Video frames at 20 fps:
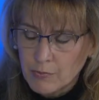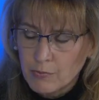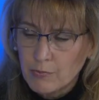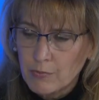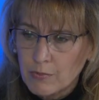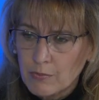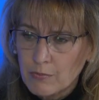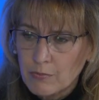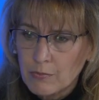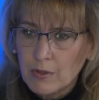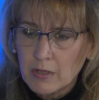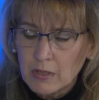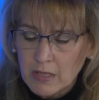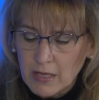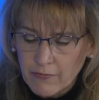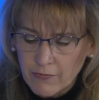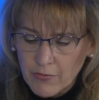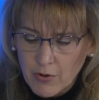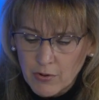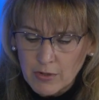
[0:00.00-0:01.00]

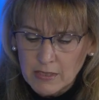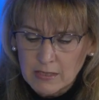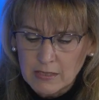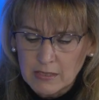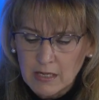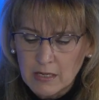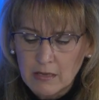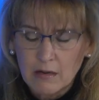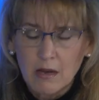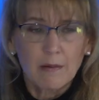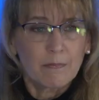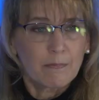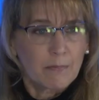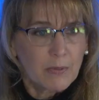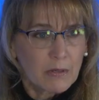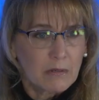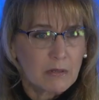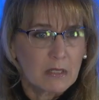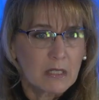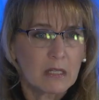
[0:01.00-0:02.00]
really focusing on
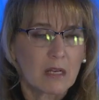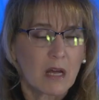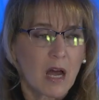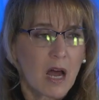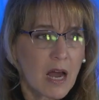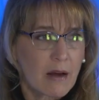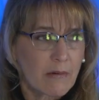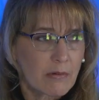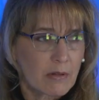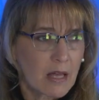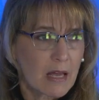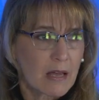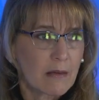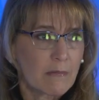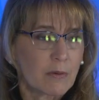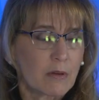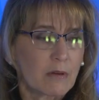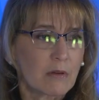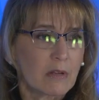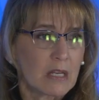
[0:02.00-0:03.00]
building a high
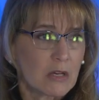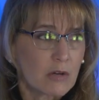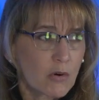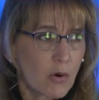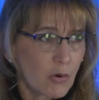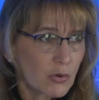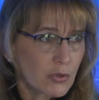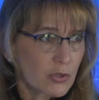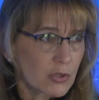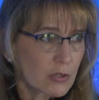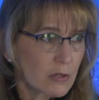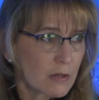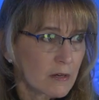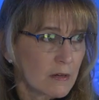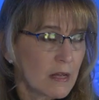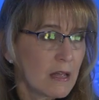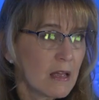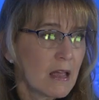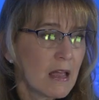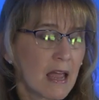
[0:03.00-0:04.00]
reliability culture
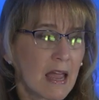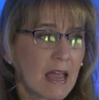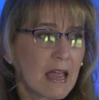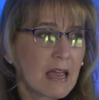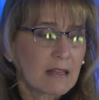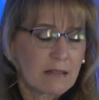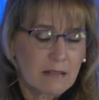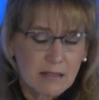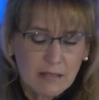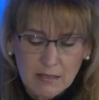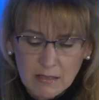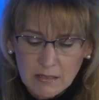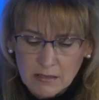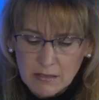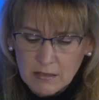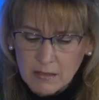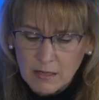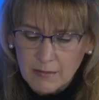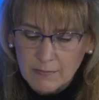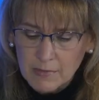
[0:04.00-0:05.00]
and
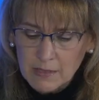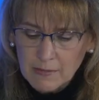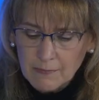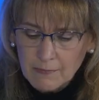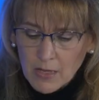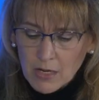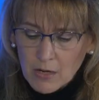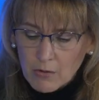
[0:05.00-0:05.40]
systems.